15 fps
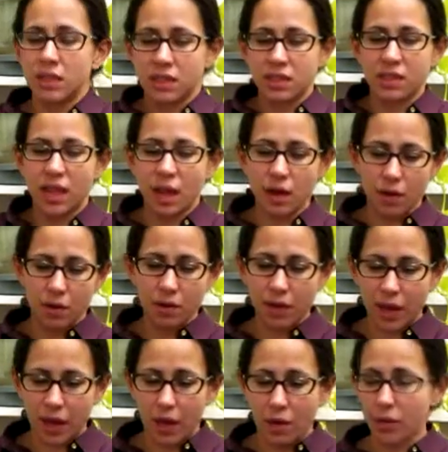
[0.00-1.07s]
say, oh,
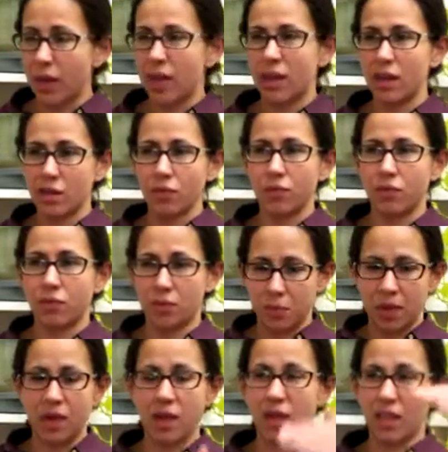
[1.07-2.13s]
okay, from
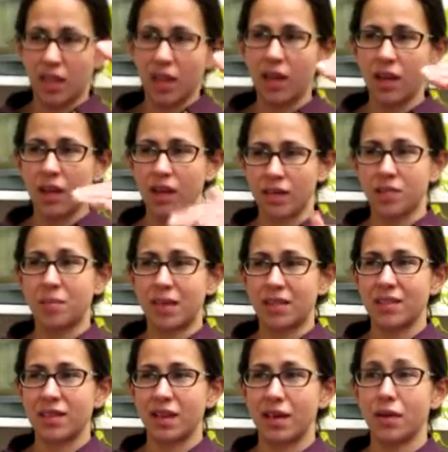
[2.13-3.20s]
here to here is
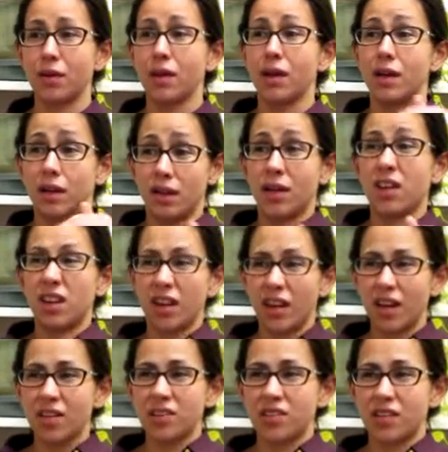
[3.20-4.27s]
Mexico, here to
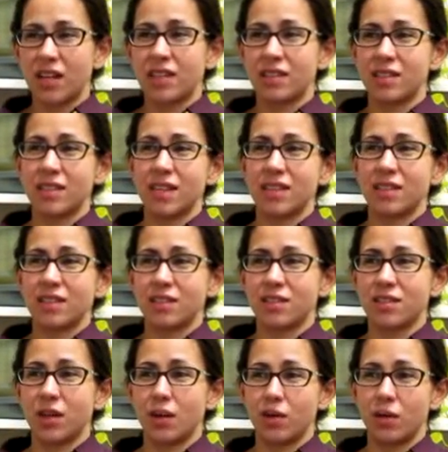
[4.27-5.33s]
here is the United States, and
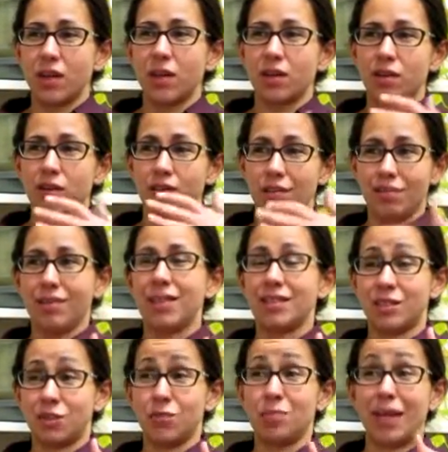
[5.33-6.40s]
so,
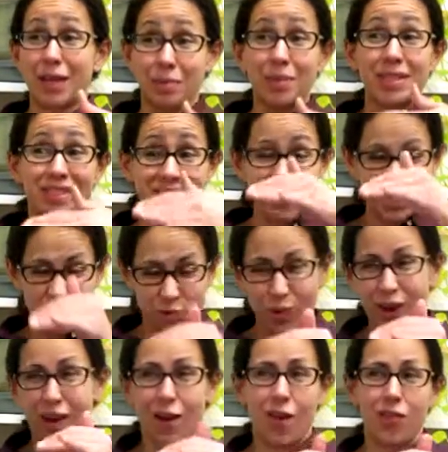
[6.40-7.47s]
let's make businesses
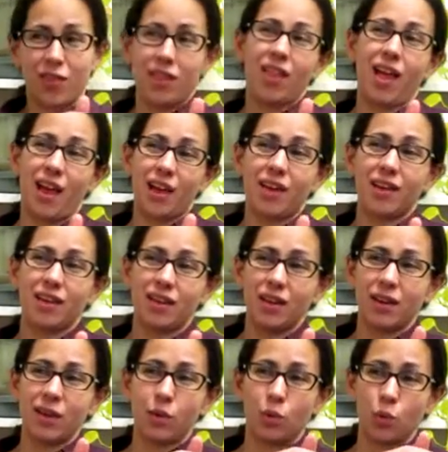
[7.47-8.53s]
right on the line,
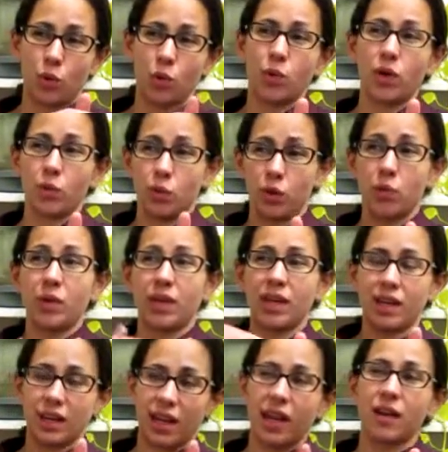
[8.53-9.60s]
where we
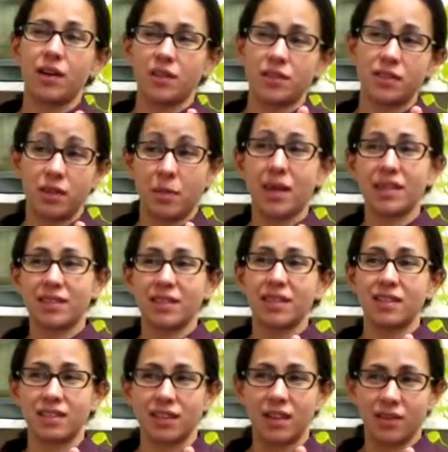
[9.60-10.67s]
can cater to the
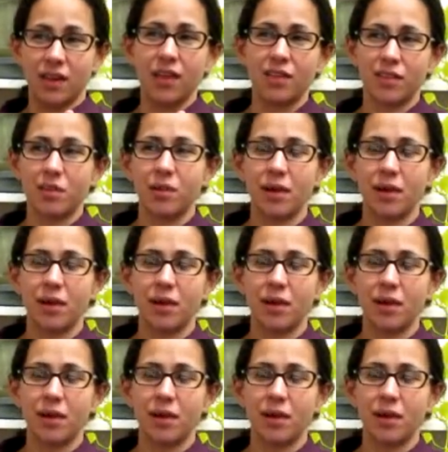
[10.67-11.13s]
Mexicans on the